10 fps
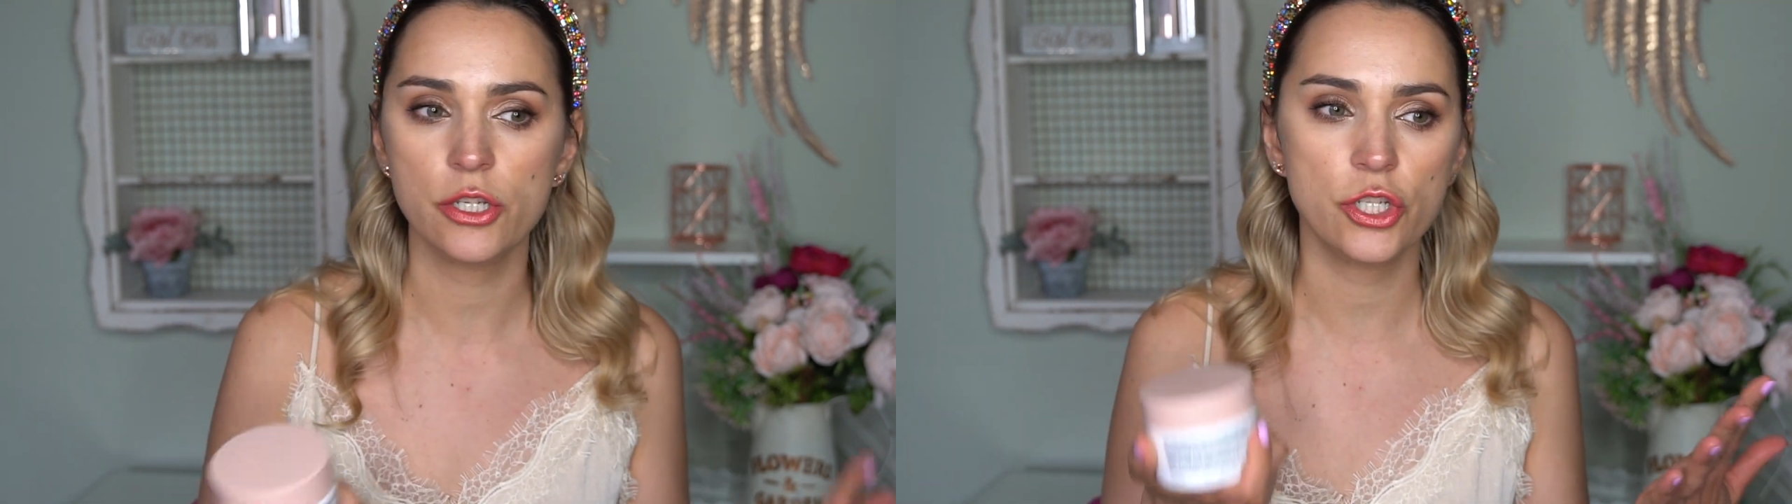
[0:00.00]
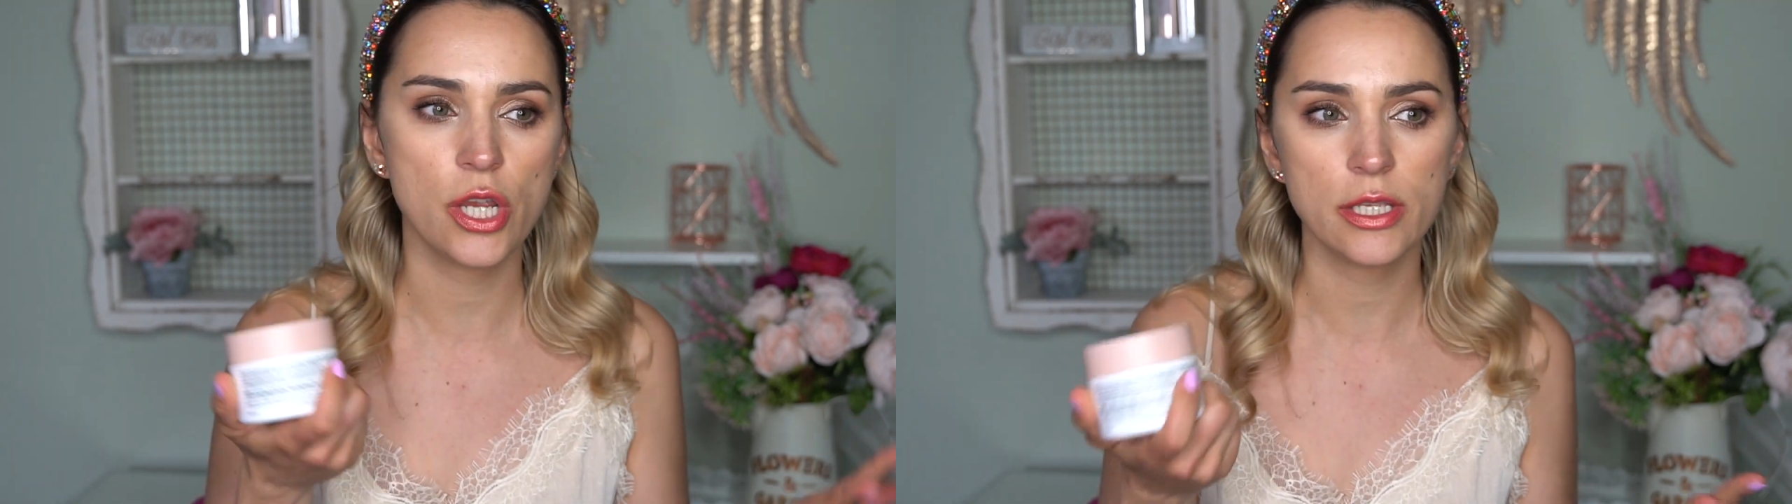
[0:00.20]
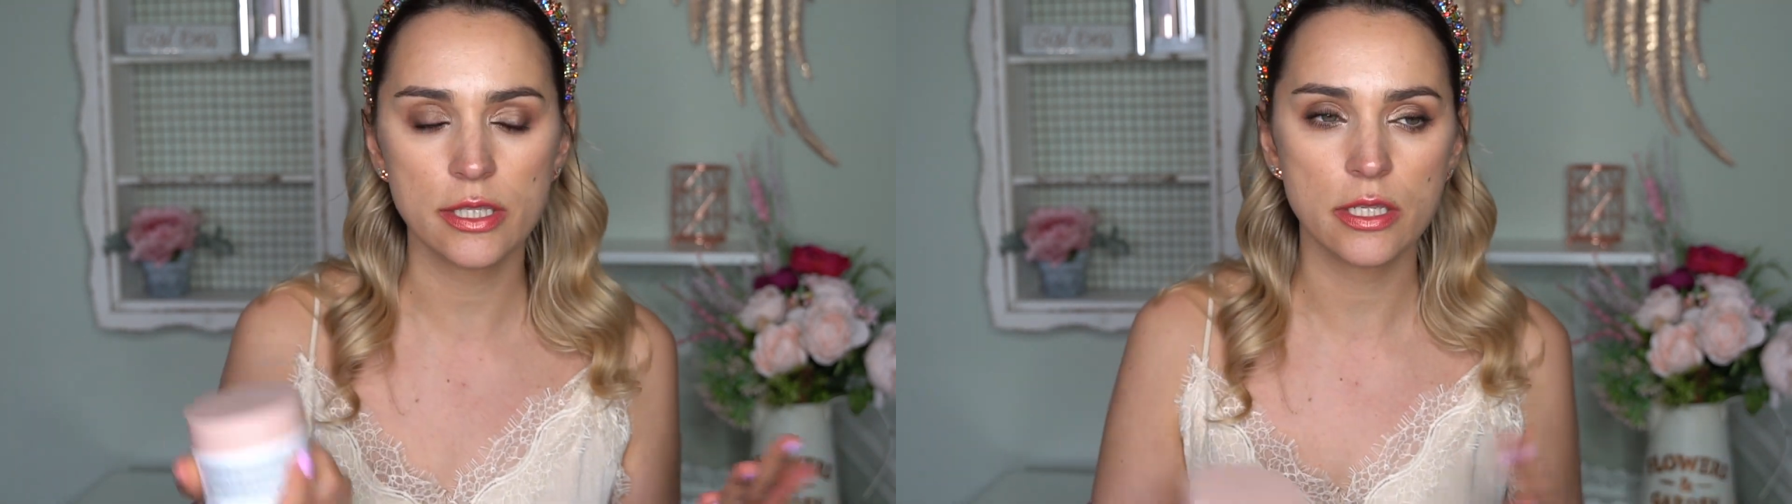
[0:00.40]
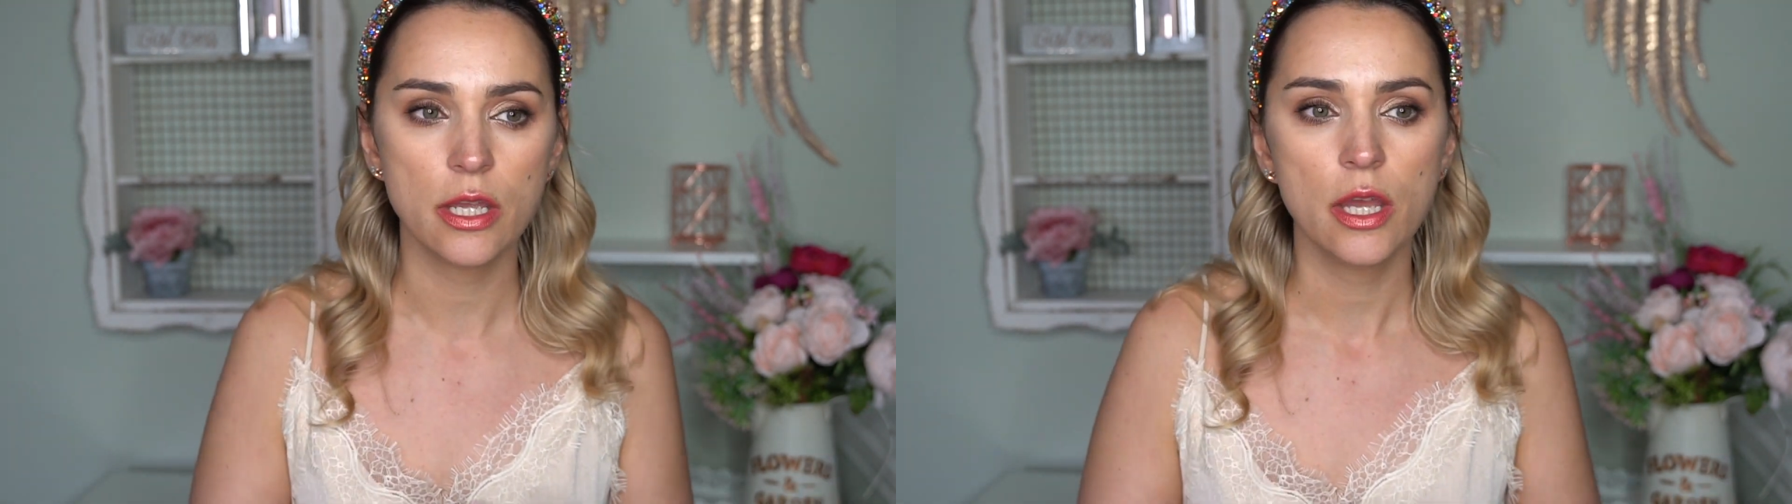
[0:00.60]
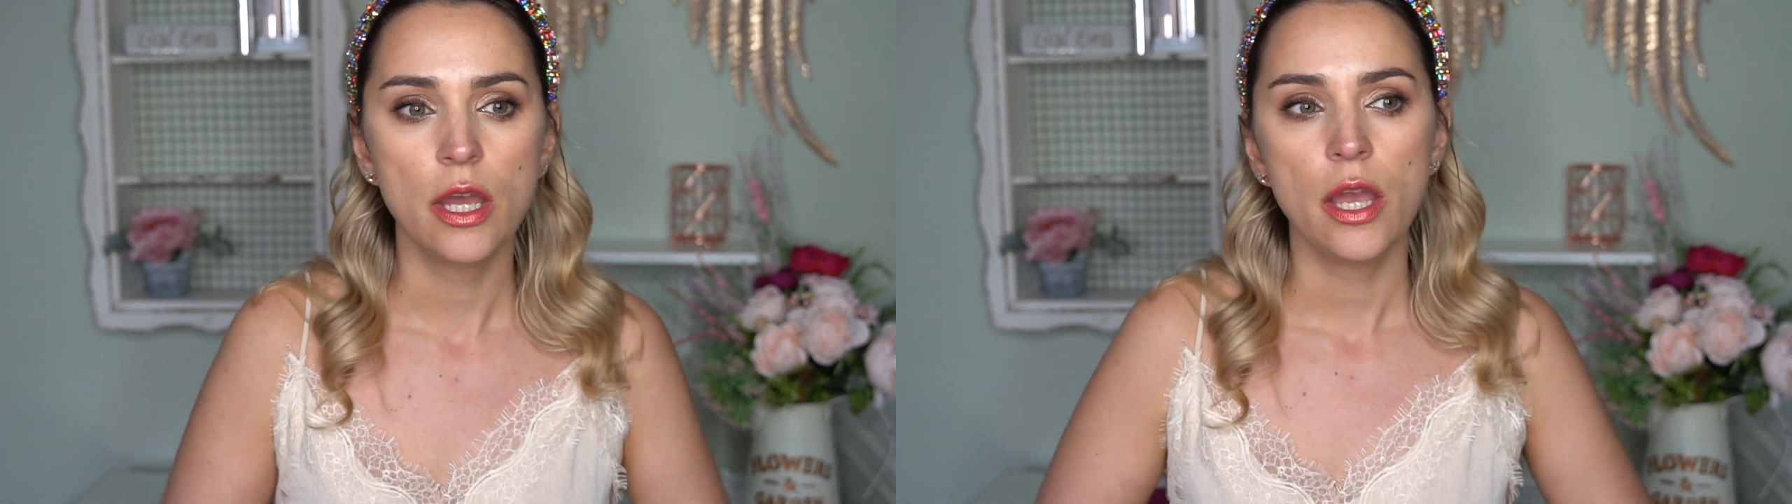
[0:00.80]
just
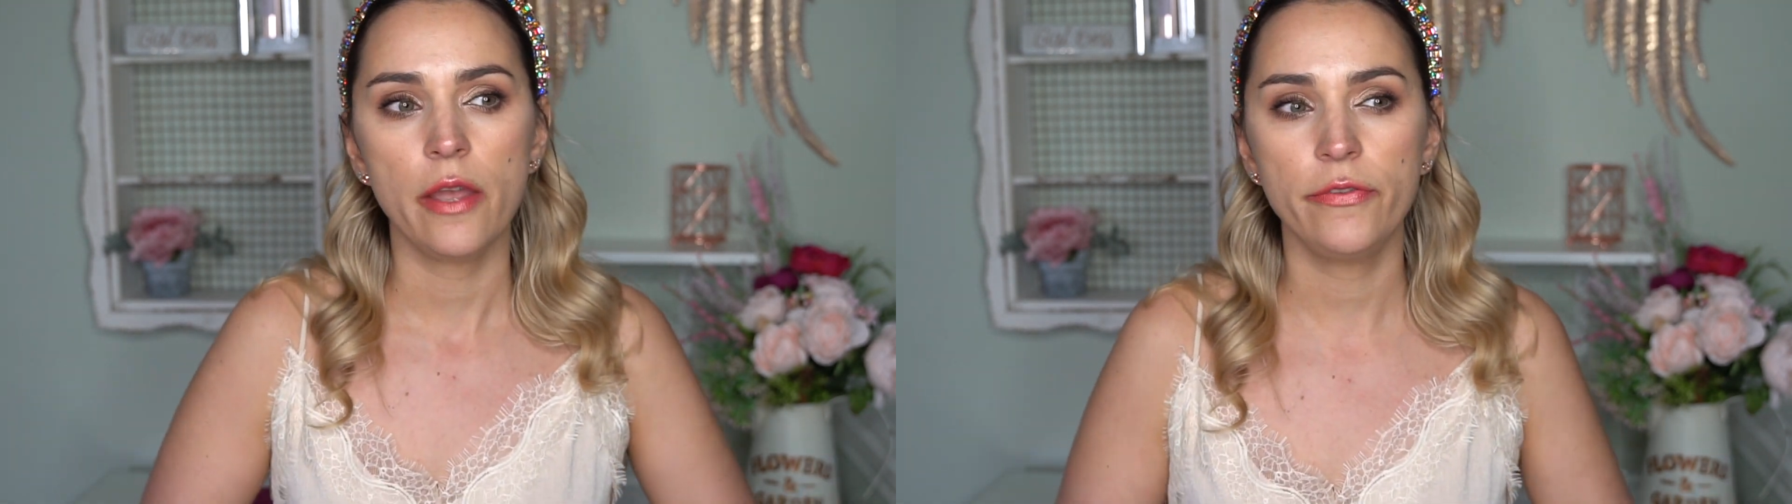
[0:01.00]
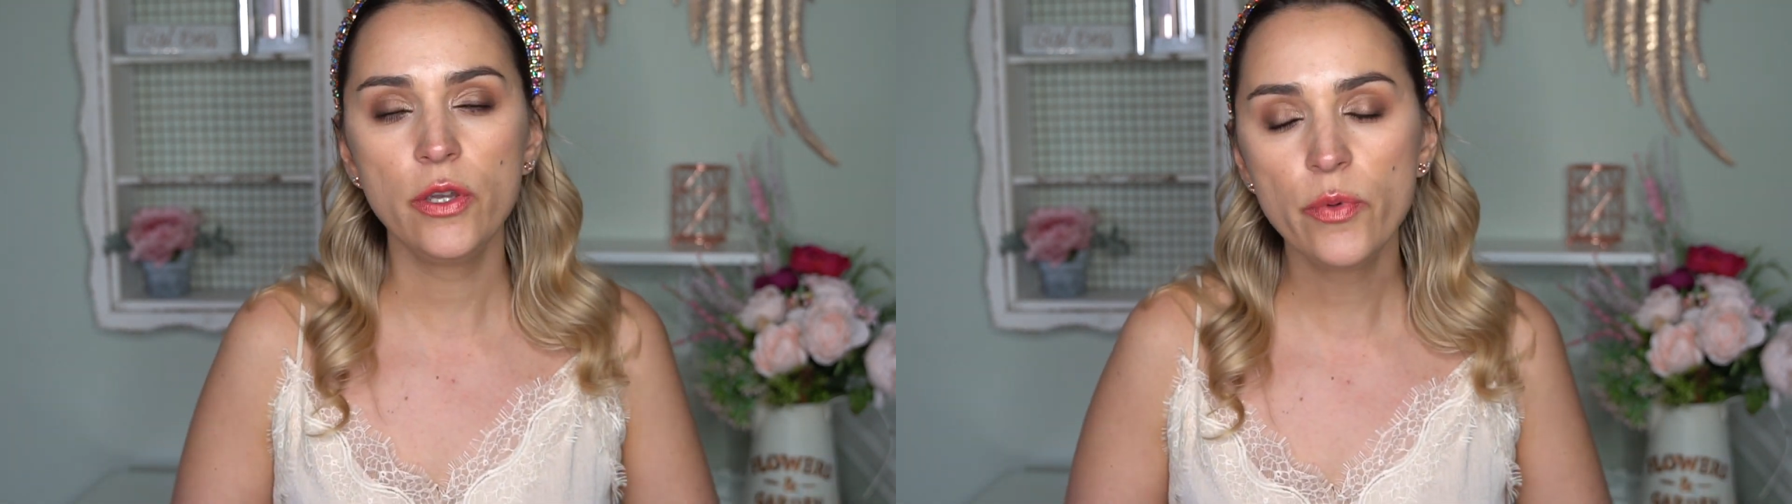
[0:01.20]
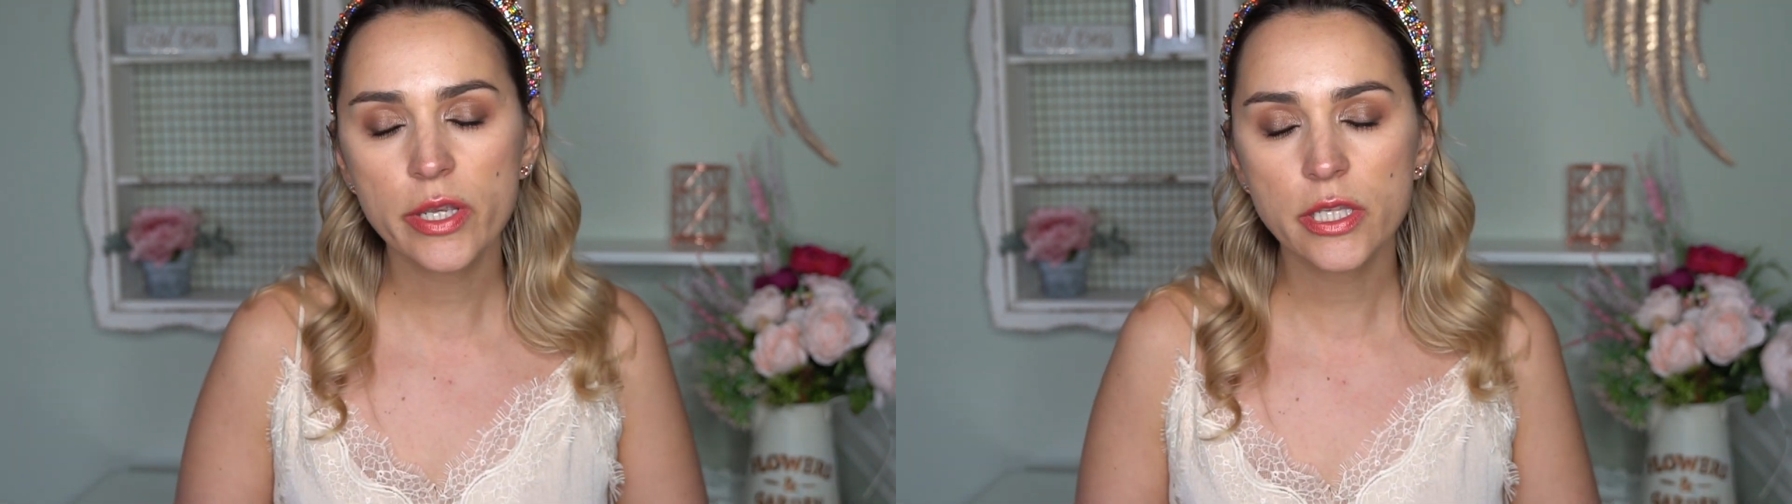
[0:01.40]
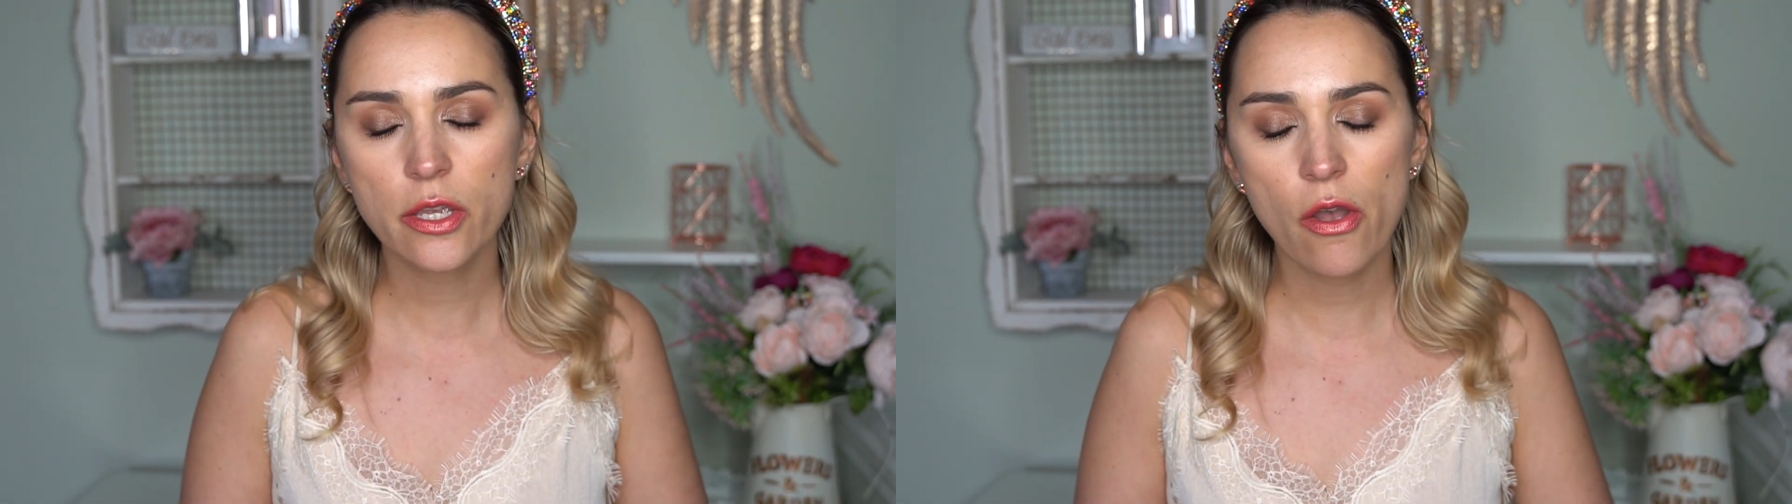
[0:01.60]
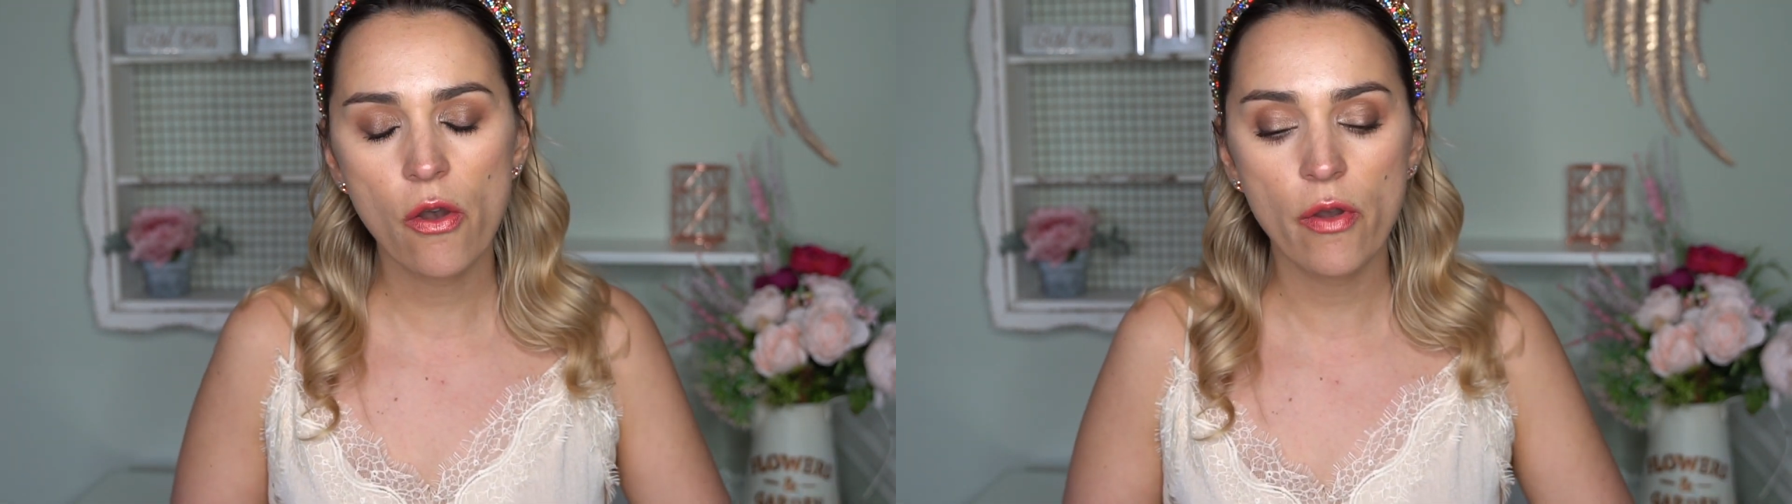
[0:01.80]
a few weeks
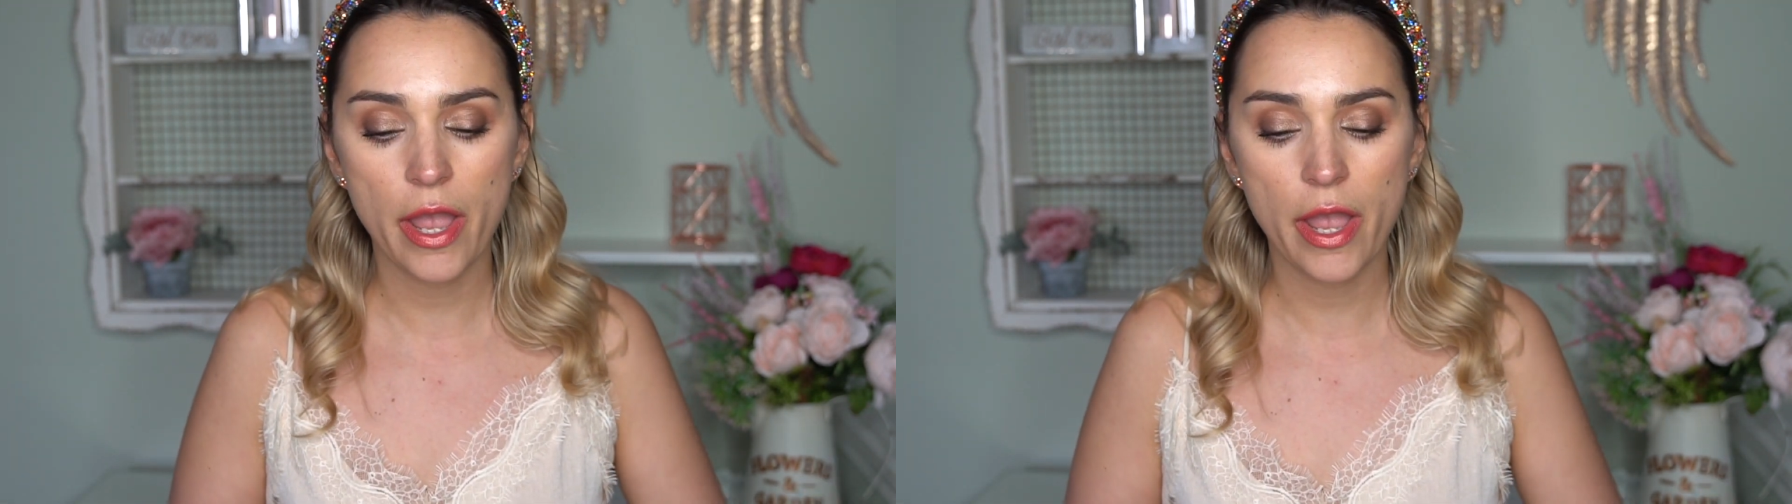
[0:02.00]
ago,